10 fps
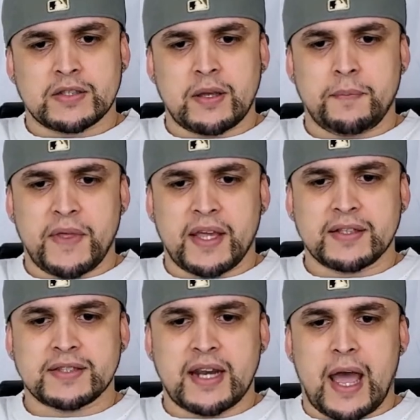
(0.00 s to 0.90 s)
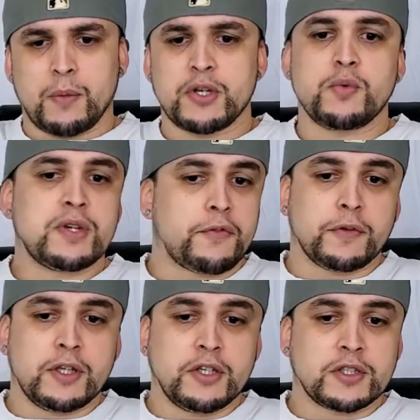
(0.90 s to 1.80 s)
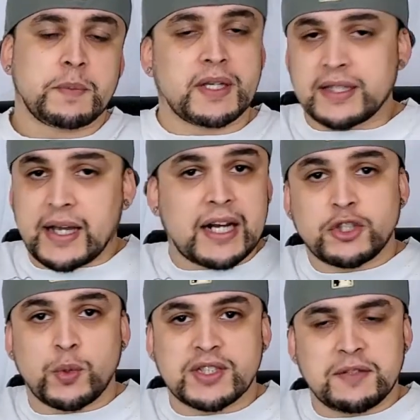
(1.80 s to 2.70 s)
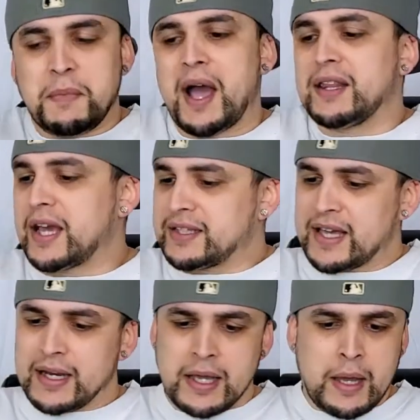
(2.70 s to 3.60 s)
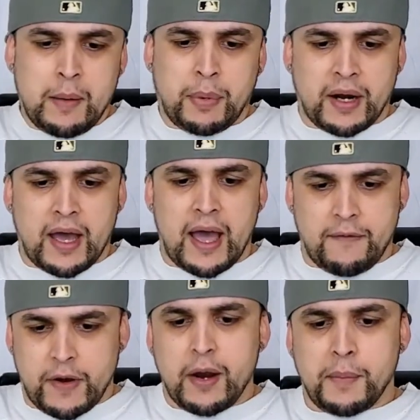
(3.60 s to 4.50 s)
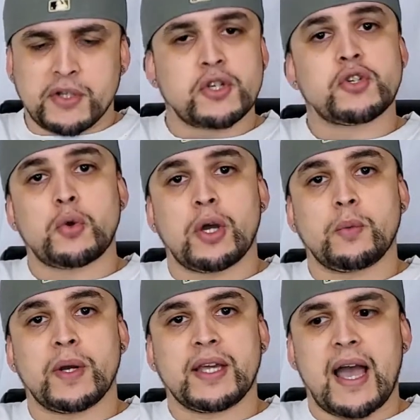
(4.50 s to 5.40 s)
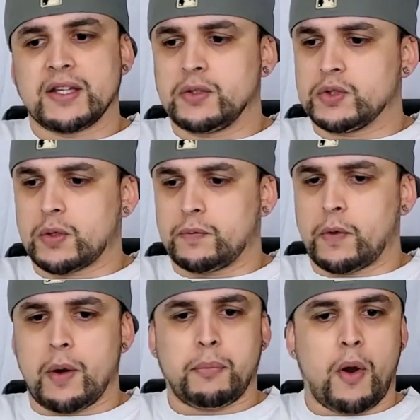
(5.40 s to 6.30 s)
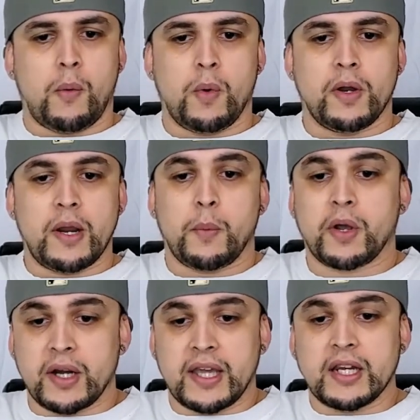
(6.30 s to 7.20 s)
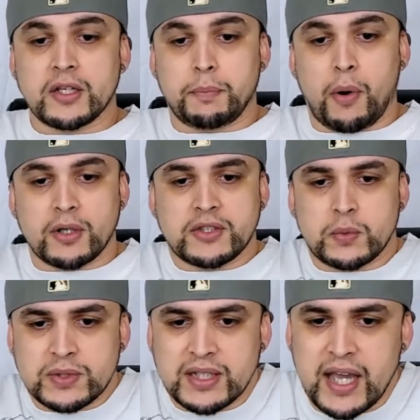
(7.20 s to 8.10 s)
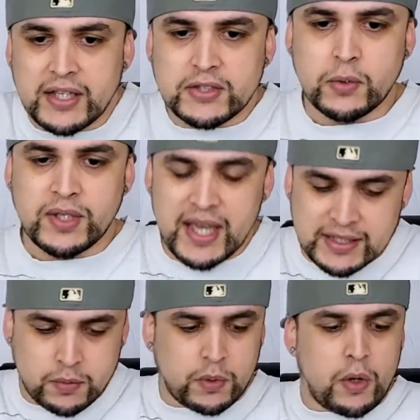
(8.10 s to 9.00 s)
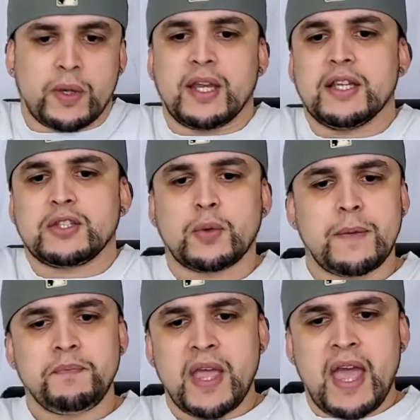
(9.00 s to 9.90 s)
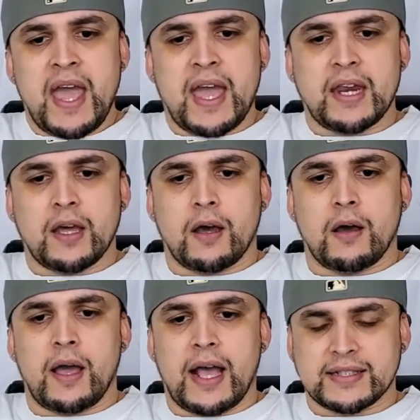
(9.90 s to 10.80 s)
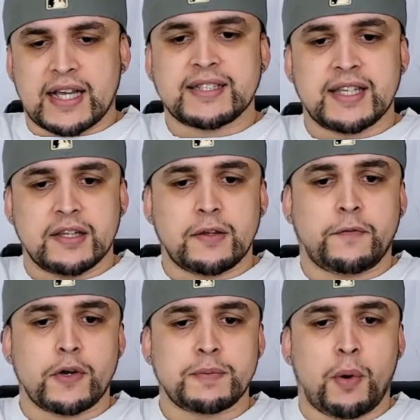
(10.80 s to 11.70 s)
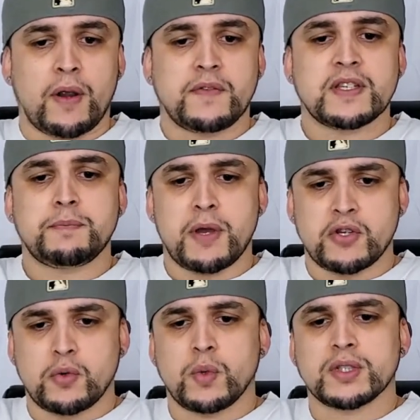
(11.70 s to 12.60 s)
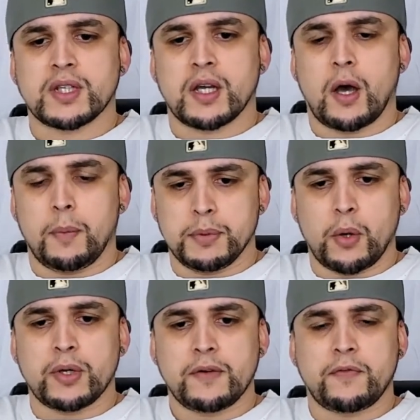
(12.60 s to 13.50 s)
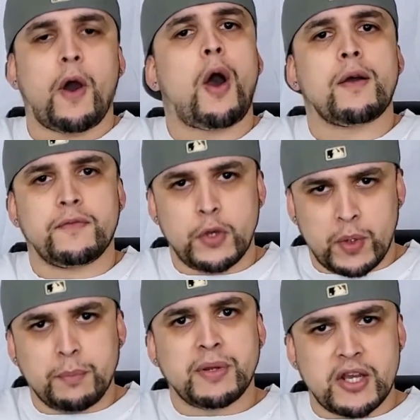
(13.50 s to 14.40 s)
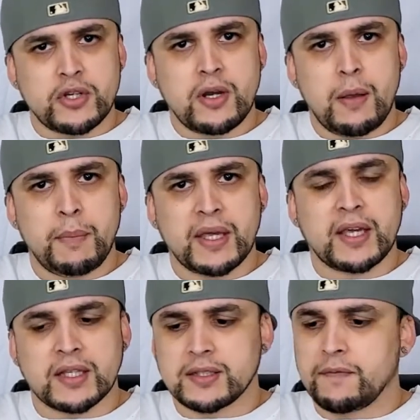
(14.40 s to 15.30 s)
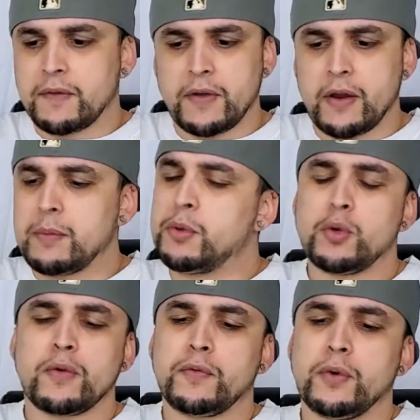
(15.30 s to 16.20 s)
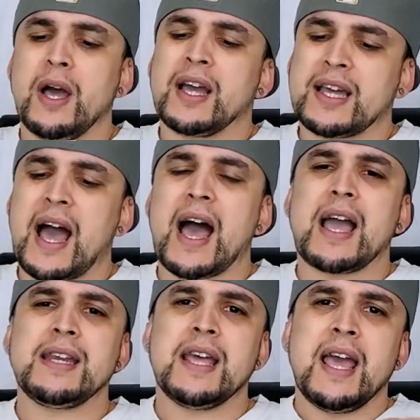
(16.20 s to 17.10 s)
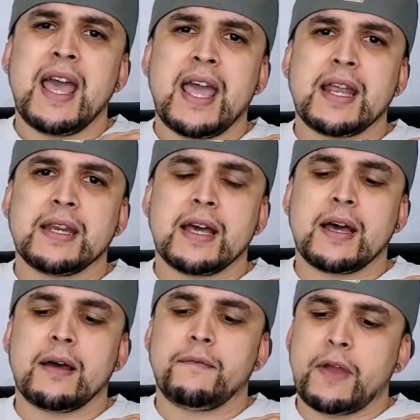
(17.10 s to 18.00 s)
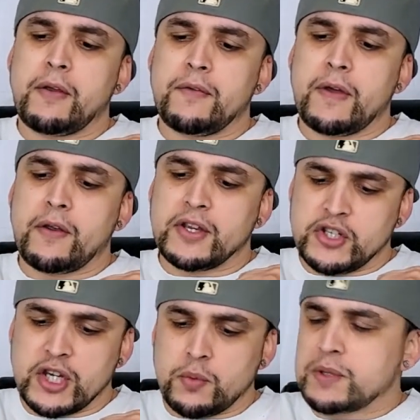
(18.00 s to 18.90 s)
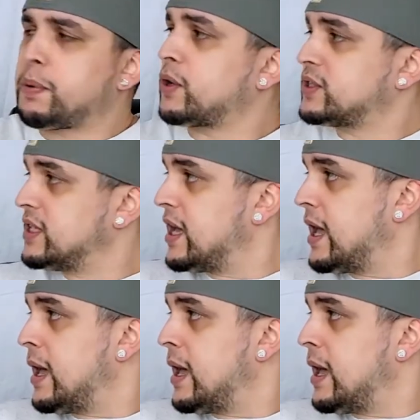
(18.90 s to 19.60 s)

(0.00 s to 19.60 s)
Some things that I would do differently just because I got a twisted mind like that, but I very much enjoyed what he got to so far in part one, and we're gonna get into part two today. So yes, we're gonna get into it. And as I said in the first part, this special was uploaded for our viewing pleasure because of the very beautiful, kind, and very, very generous person,